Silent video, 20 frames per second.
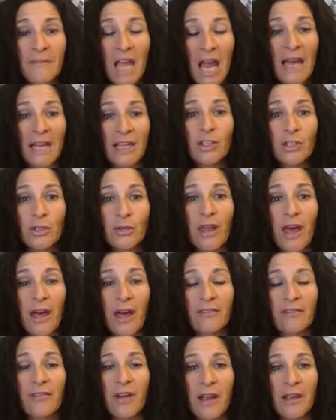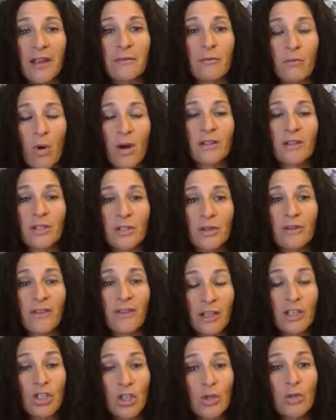I can do that if I want to, if I
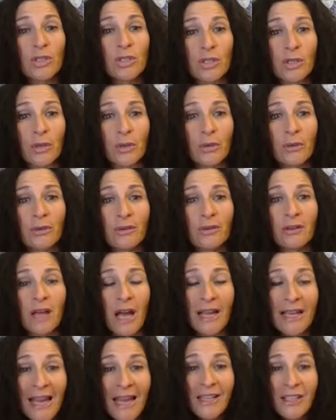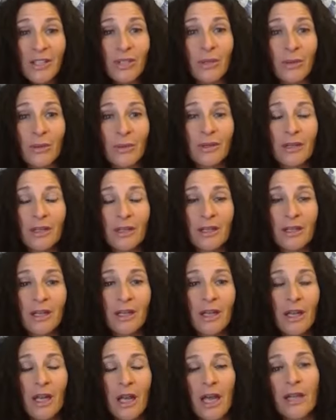choose to, I get to.
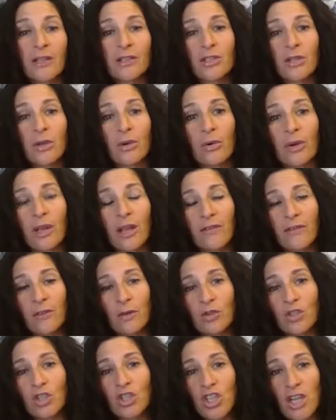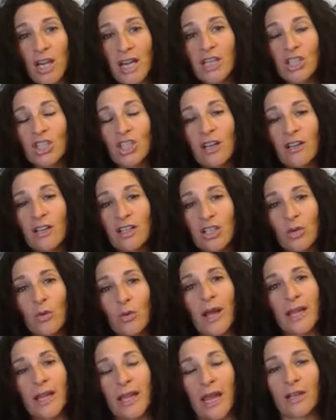And so if you change it to
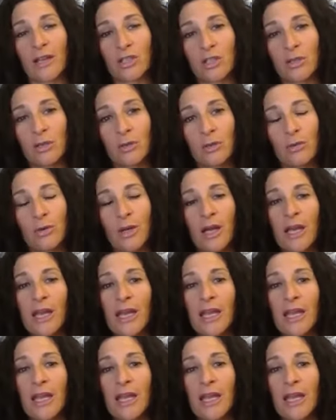I get to,